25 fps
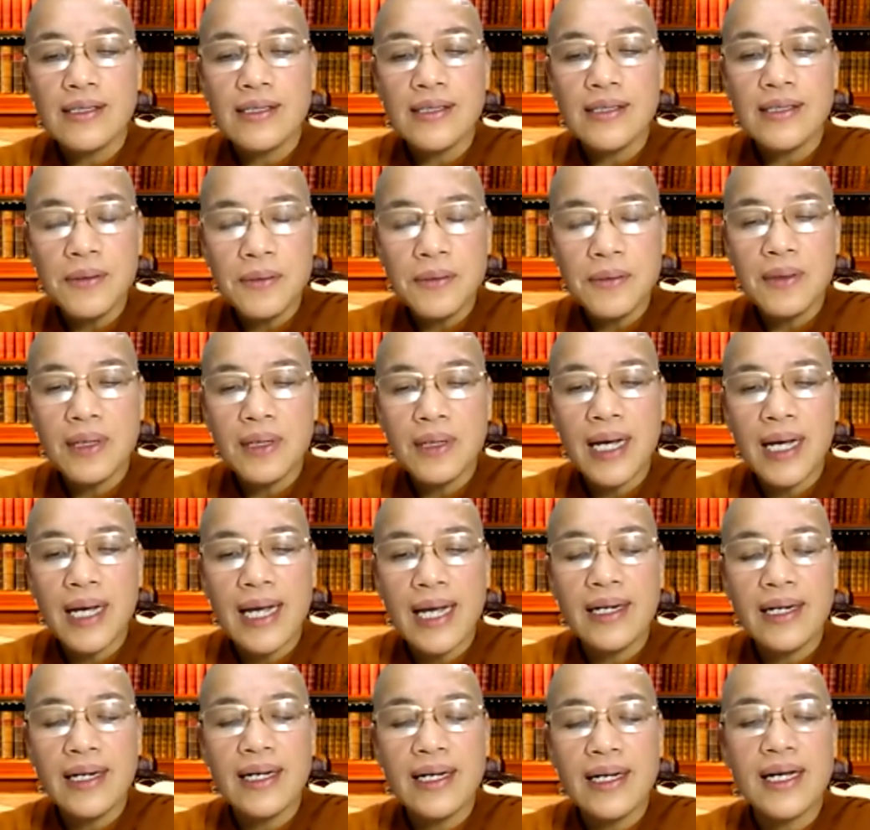so, uh,
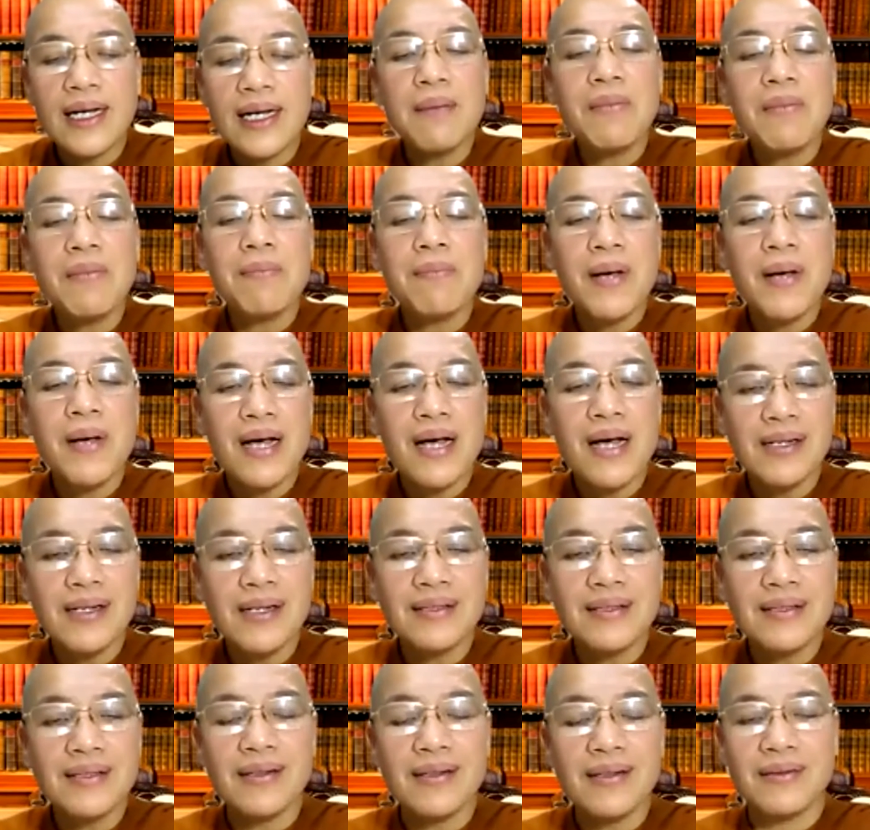and uh,
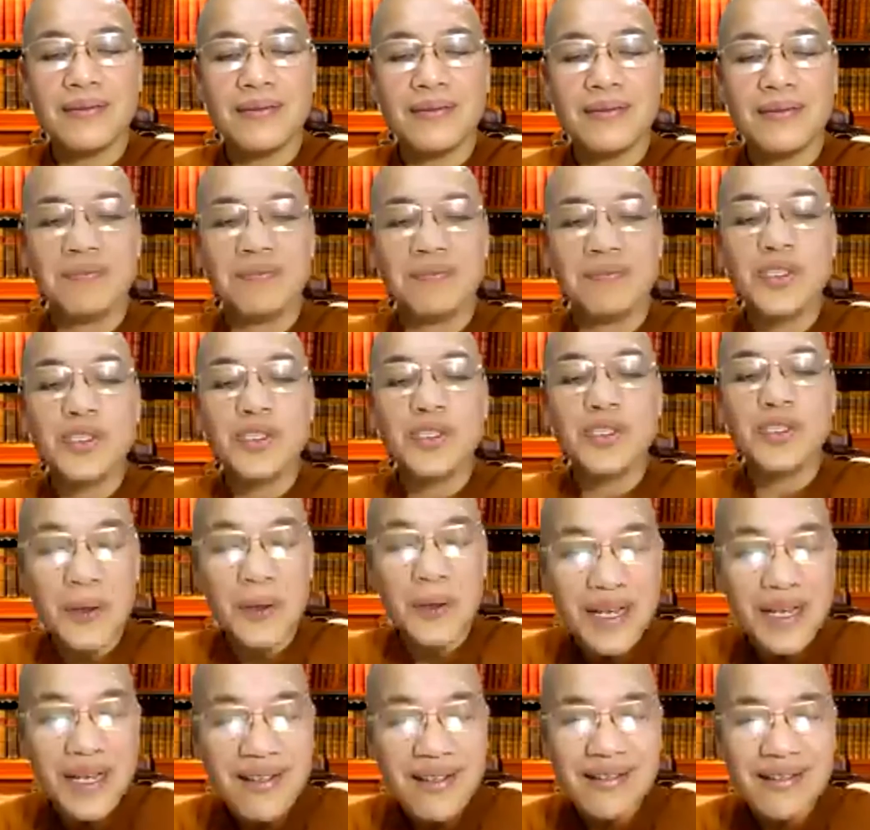Karmapa's
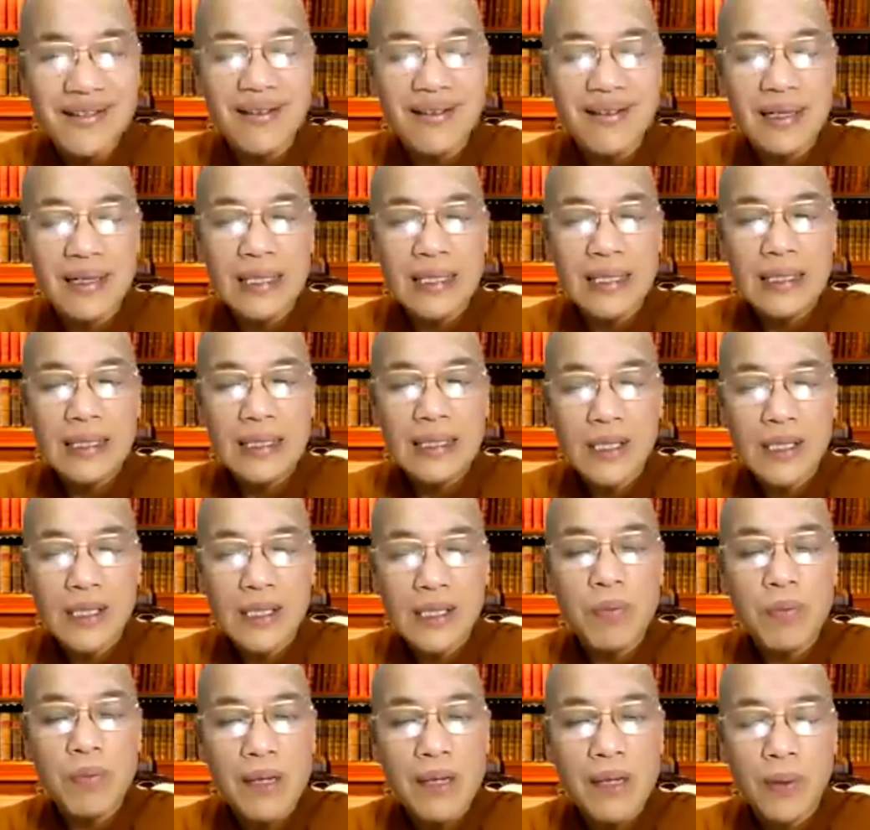stories.
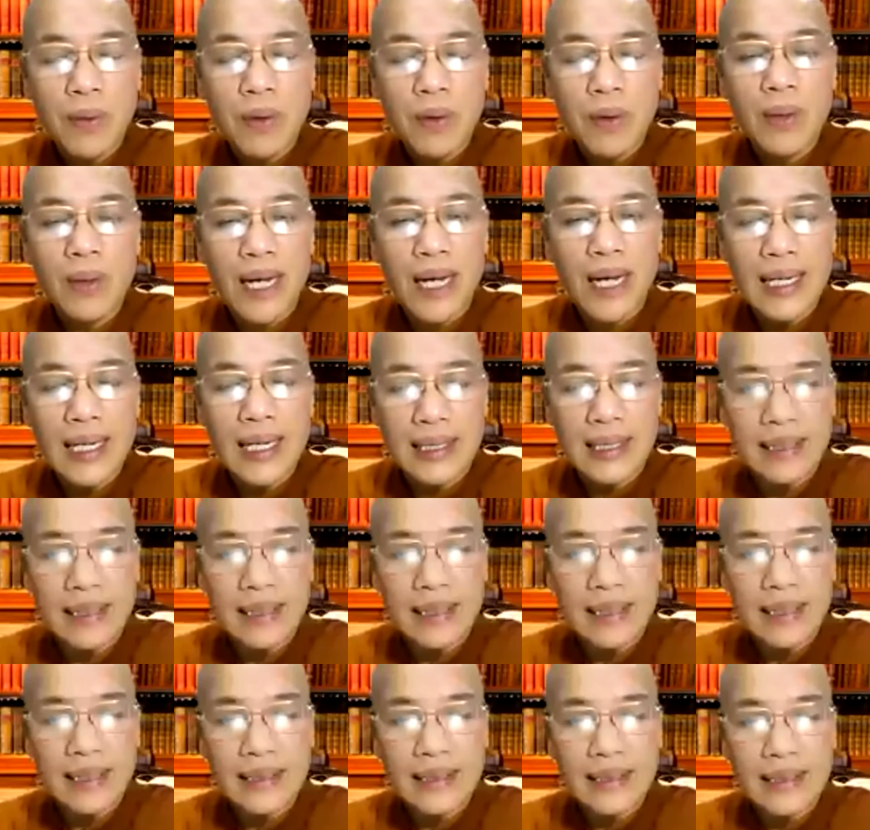So people are
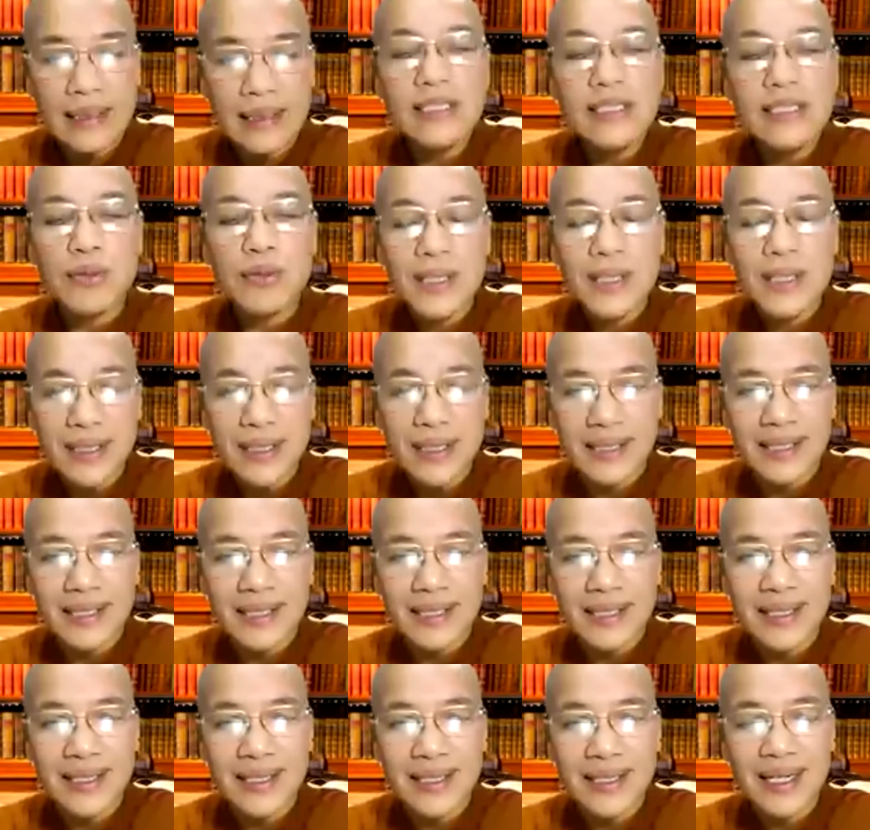
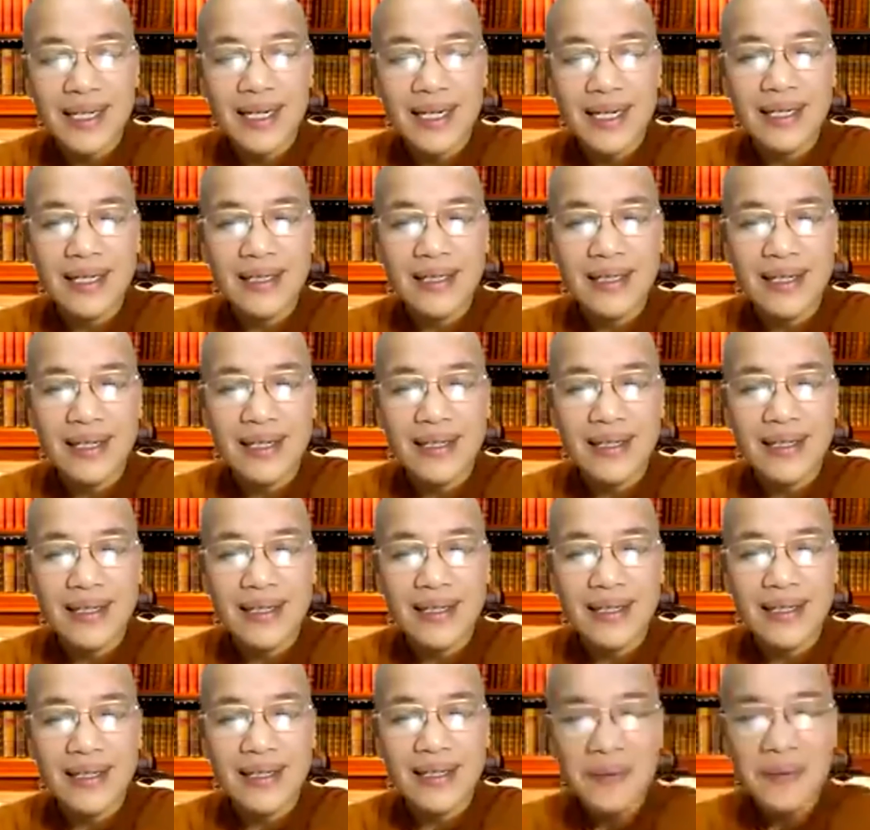interested in
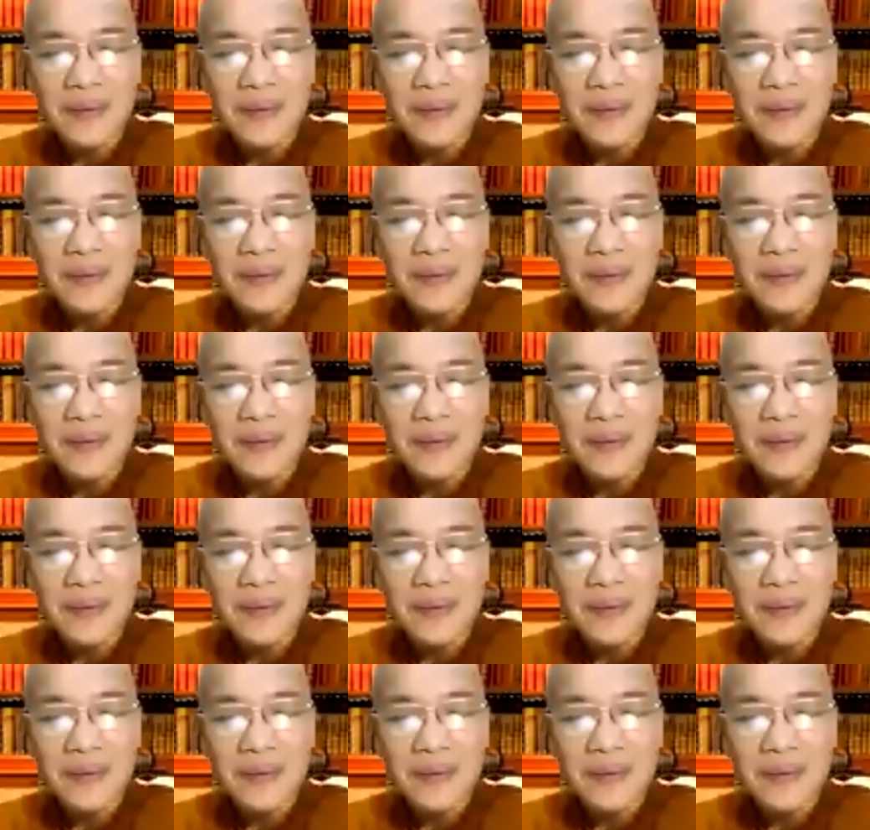the